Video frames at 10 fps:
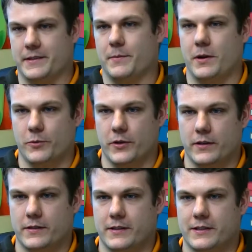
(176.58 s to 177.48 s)
the smartboard.
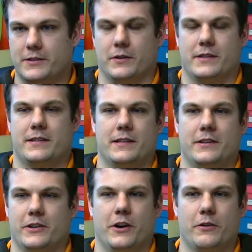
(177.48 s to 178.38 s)
So it's
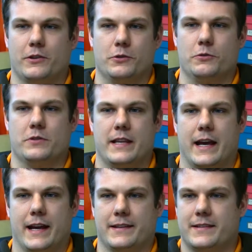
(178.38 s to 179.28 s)
you don't lose
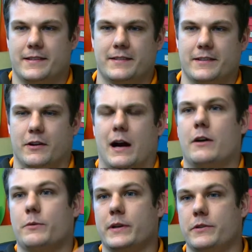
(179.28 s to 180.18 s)
that. You know,
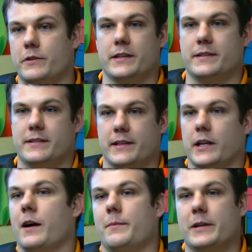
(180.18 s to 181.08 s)
how do we do this in the
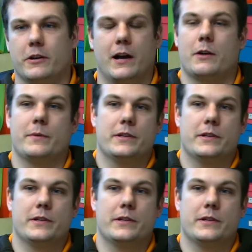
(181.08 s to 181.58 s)
cubby, or how do